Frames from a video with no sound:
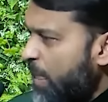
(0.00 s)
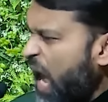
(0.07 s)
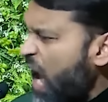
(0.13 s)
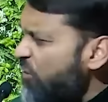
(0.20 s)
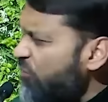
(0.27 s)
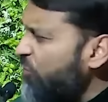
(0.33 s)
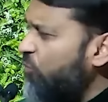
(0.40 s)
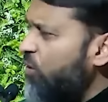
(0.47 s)

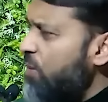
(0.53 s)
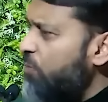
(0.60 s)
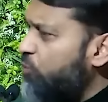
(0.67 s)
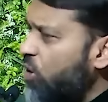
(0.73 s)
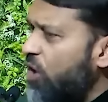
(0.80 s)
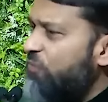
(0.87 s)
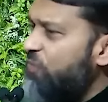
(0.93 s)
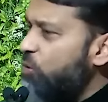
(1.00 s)
Every
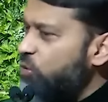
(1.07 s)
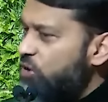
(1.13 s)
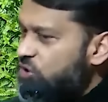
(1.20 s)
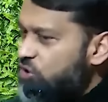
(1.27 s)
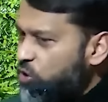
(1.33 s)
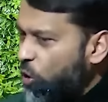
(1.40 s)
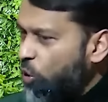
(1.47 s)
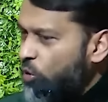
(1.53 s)
prophet was
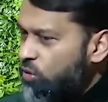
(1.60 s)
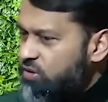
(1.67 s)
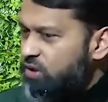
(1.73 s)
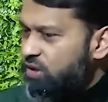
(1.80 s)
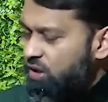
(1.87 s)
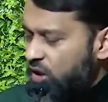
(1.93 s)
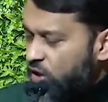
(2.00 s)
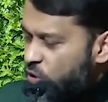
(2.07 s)
told,
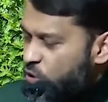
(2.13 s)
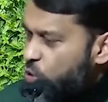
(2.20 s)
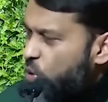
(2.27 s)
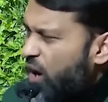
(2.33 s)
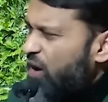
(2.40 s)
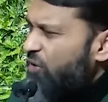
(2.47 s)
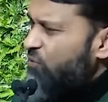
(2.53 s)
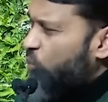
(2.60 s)
you
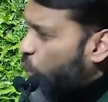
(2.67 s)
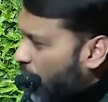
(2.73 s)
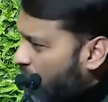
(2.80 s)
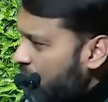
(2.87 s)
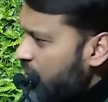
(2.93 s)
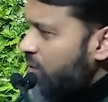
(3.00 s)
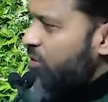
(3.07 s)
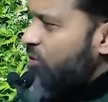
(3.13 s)
have
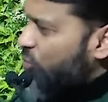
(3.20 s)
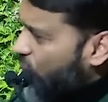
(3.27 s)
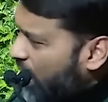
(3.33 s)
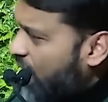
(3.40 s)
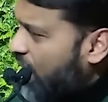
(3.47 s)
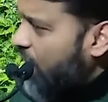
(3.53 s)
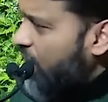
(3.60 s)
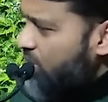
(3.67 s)
one
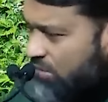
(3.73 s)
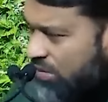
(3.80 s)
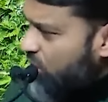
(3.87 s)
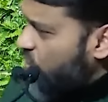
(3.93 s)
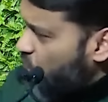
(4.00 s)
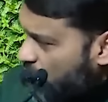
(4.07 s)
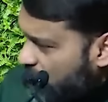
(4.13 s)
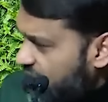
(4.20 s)
dua,
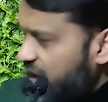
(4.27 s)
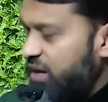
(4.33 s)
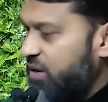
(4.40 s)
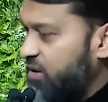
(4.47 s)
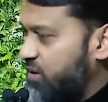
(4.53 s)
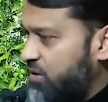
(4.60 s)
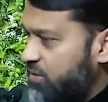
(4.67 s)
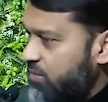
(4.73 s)
you will get
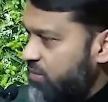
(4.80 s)
it.